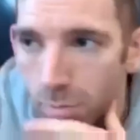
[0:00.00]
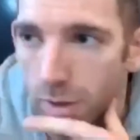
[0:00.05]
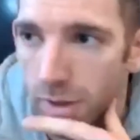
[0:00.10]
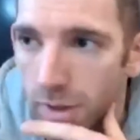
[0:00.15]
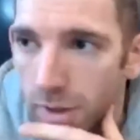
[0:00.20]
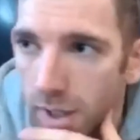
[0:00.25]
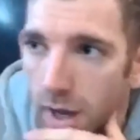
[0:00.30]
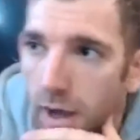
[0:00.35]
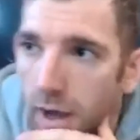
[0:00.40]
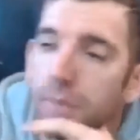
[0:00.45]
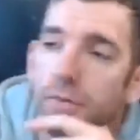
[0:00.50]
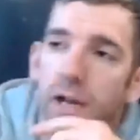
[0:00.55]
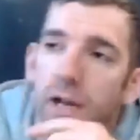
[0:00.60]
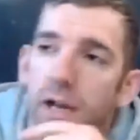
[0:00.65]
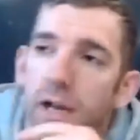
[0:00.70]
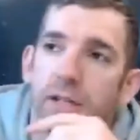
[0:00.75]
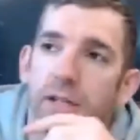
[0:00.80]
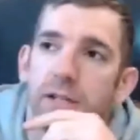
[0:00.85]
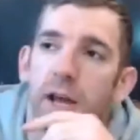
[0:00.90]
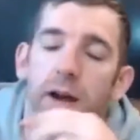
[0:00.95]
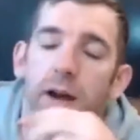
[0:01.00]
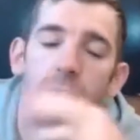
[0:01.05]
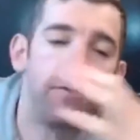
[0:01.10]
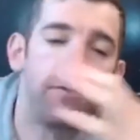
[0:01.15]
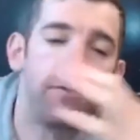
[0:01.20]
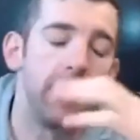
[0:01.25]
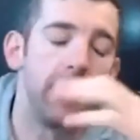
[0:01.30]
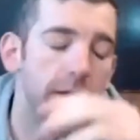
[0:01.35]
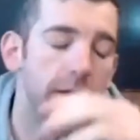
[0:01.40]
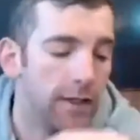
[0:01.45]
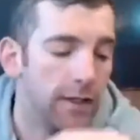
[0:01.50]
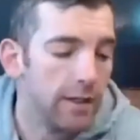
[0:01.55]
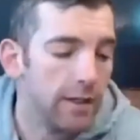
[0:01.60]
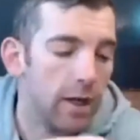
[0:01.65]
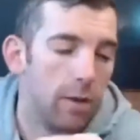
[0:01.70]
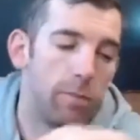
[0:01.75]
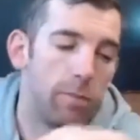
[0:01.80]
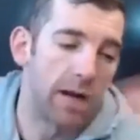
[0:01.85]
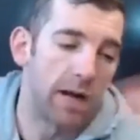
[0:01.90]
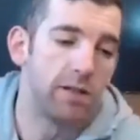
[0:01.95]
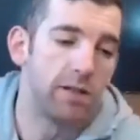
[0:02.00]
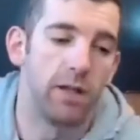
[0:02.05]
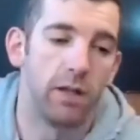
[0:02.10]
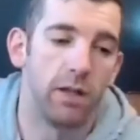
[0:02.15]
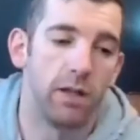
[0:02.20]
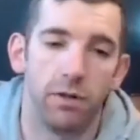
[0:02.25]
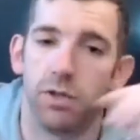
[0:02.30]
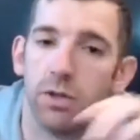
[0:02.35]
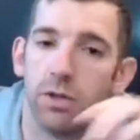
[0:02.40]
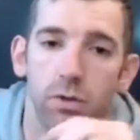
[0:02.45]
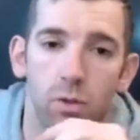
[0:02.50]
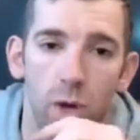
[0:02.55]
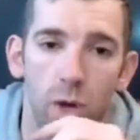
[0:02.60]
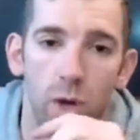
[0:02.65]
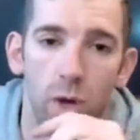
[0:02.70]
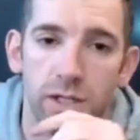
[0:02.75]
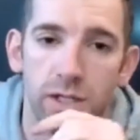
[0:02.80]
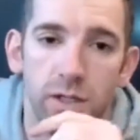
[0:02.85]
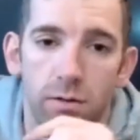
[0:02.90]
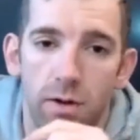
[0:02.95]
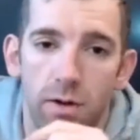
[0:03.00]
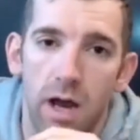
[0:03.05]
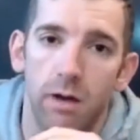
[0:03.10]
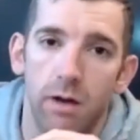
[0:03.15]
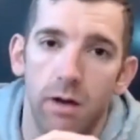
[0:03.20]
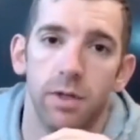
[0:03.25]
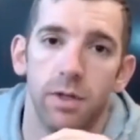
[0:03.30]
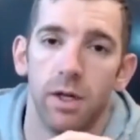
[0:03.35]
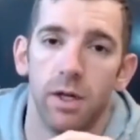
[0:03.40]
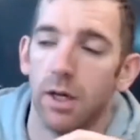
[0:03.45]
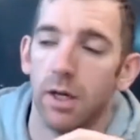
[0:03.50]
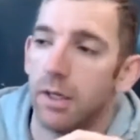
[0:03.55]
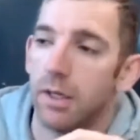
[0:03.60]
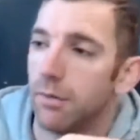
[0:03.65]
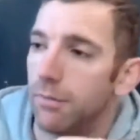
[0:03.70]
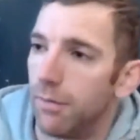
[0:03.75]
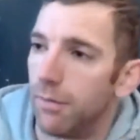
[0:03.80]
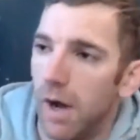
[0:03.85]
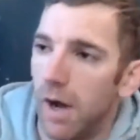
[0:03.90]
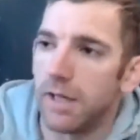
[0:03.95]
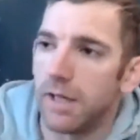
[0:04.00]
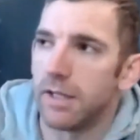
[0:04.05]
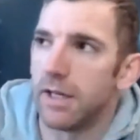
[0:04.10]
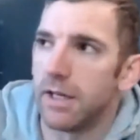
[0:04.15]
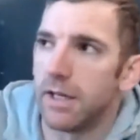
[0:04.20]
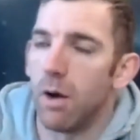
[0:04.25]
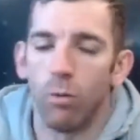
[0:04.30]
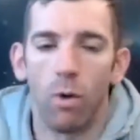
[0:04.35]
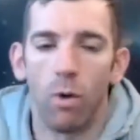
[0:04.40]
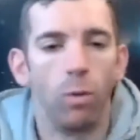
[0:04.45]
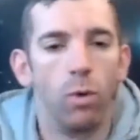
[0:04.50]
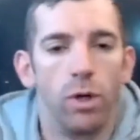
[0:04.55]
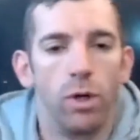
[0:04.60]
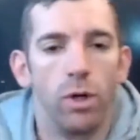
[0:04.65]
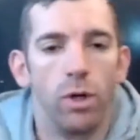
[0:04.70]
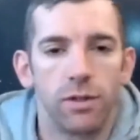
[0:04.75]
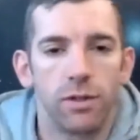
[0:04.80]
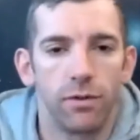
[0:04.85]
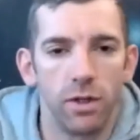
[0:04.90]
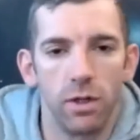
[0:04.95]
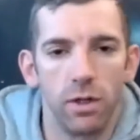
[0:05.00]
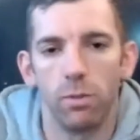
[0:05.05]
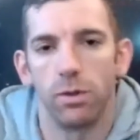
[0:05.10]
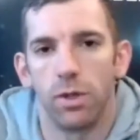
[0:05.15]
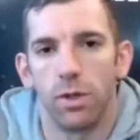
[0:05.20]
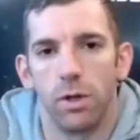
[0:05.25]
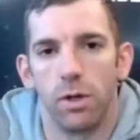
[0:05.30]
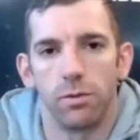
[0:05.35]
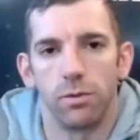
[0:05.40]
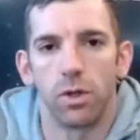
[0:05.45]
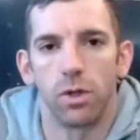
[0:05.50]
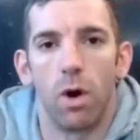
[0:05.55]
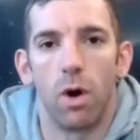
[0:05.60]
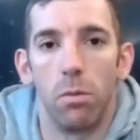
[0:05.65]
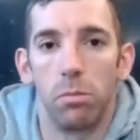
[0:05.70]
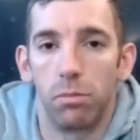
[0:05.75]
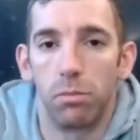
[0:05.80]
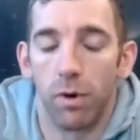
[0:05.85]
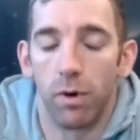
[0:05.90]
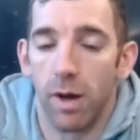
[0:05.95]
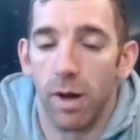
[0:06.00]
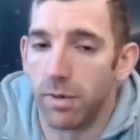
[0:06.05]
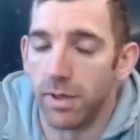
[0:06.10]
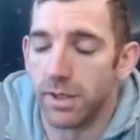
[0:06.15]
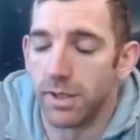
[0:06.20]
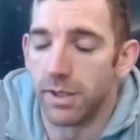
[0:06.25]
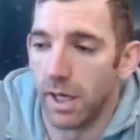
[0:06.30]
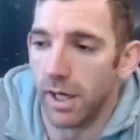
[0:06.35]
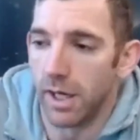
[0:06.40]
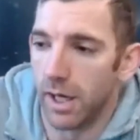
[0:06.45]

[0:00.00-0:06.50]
But no, like I say, I think back to the original question around finding out what works for you in terms of comp prep is.